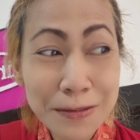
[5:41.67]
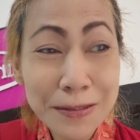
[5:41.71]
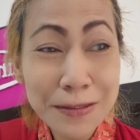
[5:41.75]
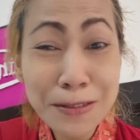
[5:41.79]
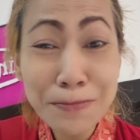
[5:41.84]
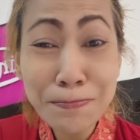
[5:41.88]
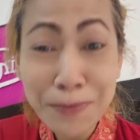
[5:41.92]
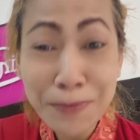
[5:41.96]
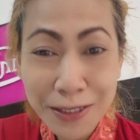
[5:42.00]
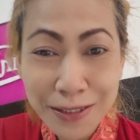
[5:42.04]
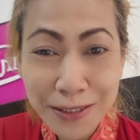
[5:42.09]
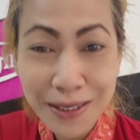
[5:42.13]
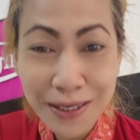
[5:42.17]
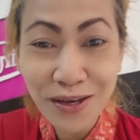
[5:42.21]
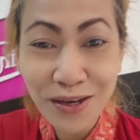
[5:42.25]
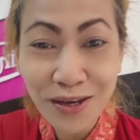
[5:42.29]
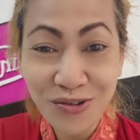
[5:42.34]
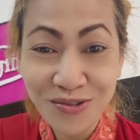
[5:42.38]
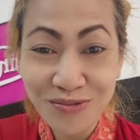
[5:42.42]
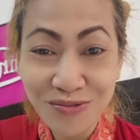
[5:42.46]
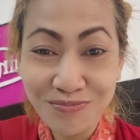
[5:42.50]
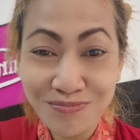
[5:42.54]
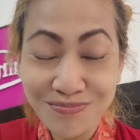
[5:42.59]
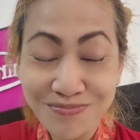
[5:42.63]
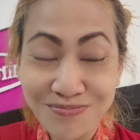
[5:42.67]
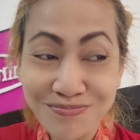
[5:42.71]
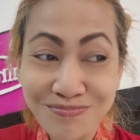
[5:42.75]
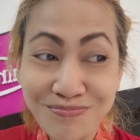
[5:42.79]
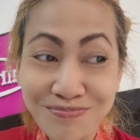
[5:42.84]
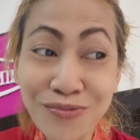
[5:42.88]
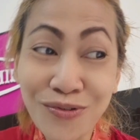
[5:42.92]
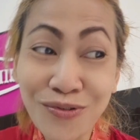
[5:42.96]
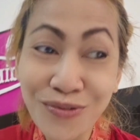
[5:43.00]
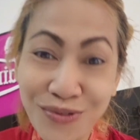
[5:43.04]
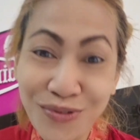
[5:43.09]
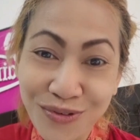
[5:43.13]
depending on
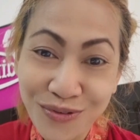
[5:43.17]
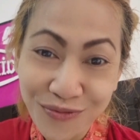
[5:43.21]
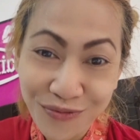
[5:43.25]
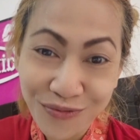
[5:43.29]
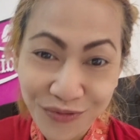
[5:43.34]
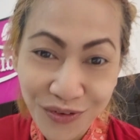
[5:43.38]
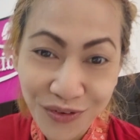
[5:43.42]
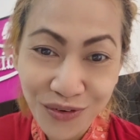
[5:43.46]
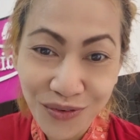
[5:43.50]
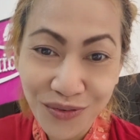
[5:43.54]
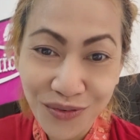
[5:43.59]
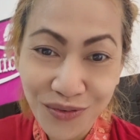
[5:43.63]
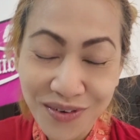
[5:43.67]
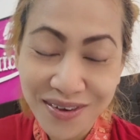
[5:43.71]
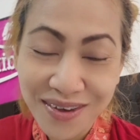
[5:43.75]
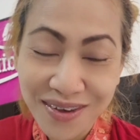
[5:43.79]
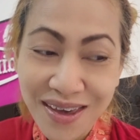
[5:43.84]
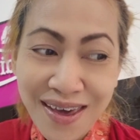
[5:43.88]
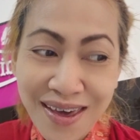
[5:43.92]
both of you.